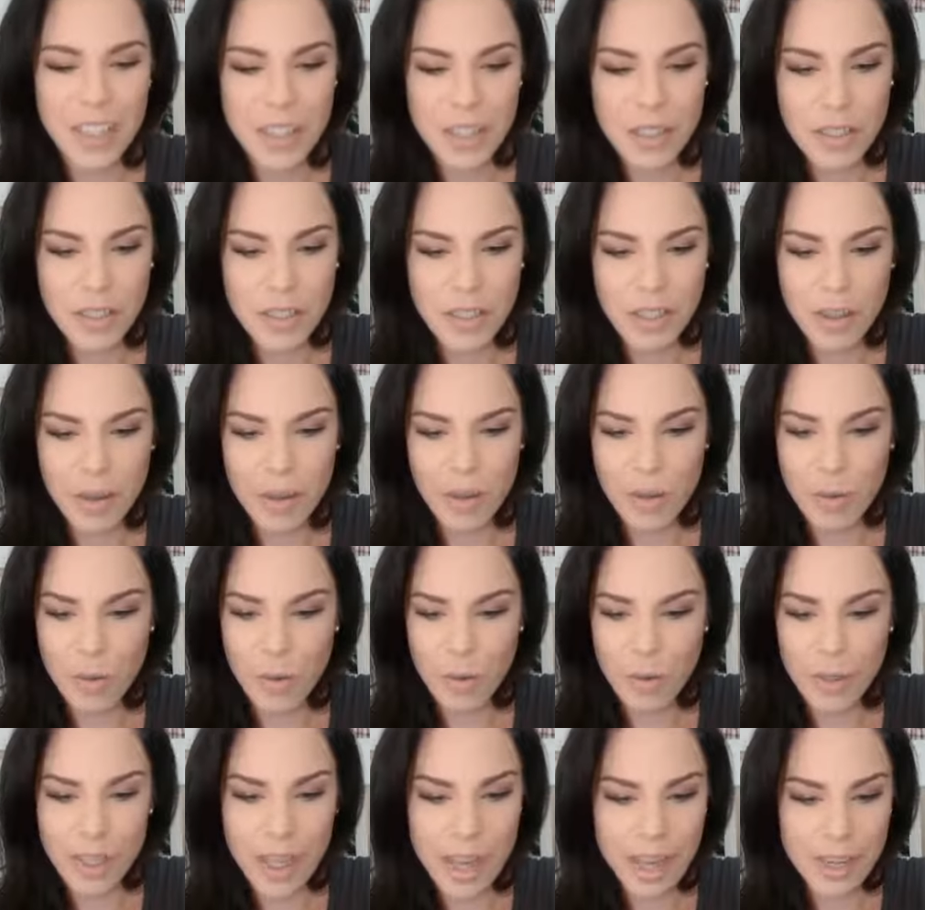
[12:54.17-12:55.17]

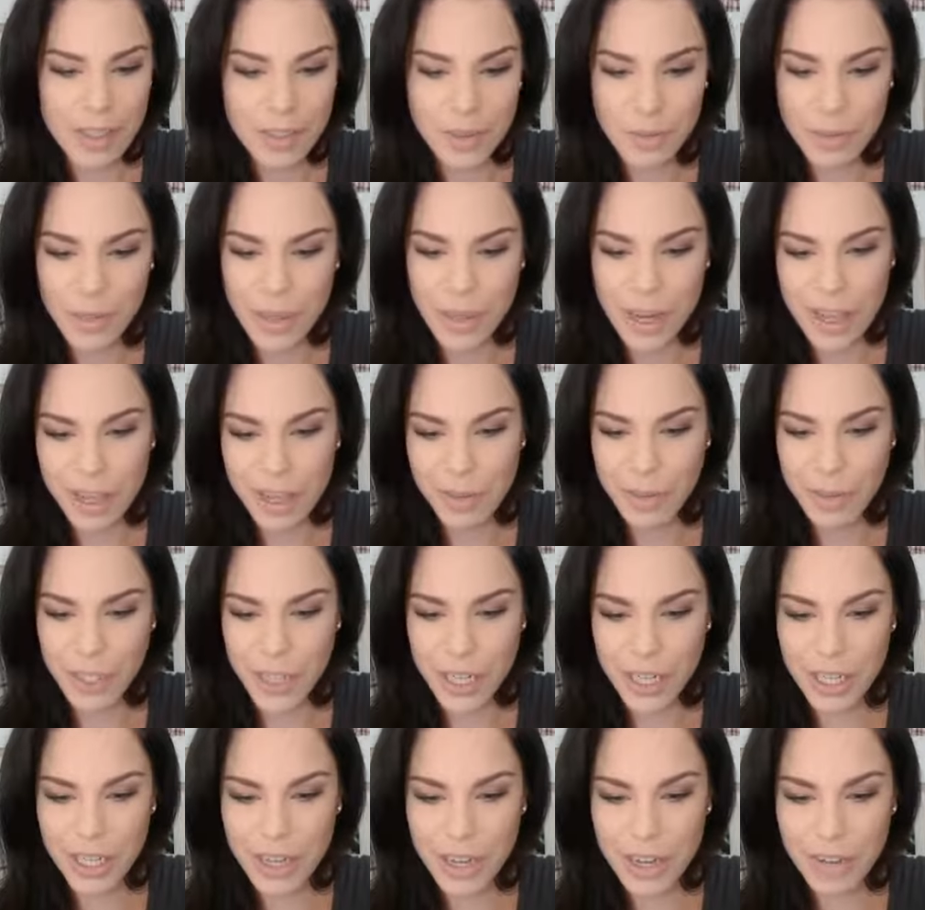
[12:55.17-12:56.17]
So that is what I am
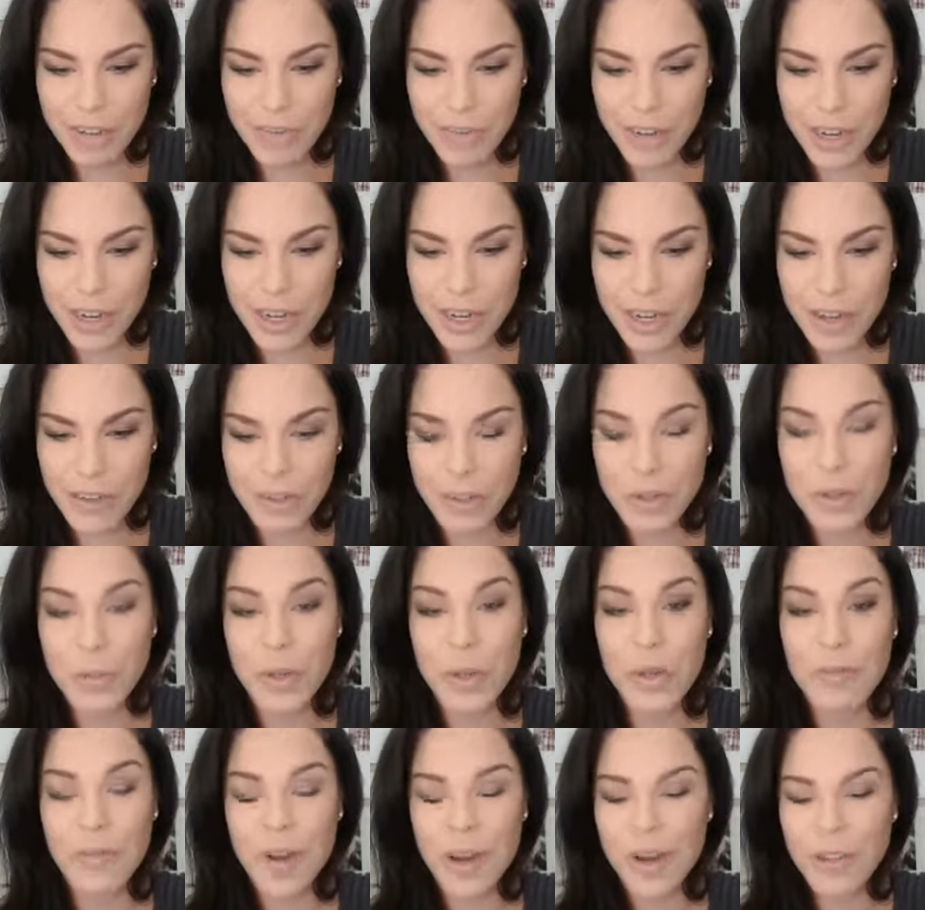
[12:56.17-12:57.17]
checking out right now as one
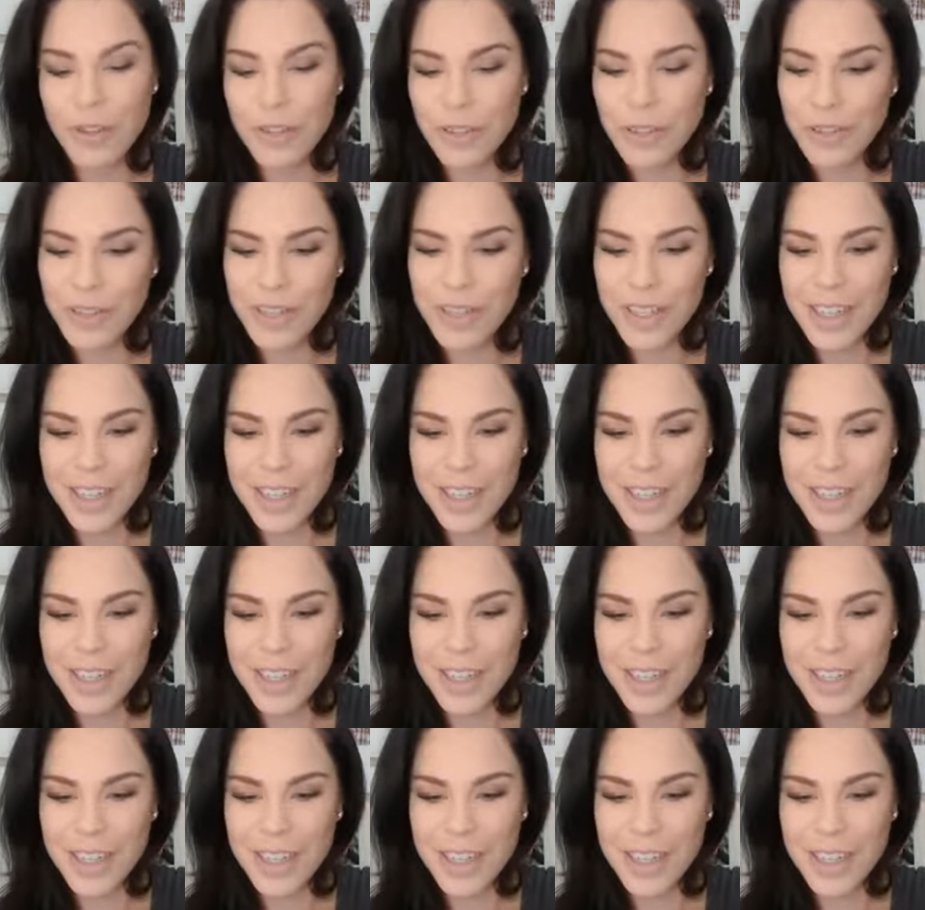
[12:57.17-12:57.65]
of ours.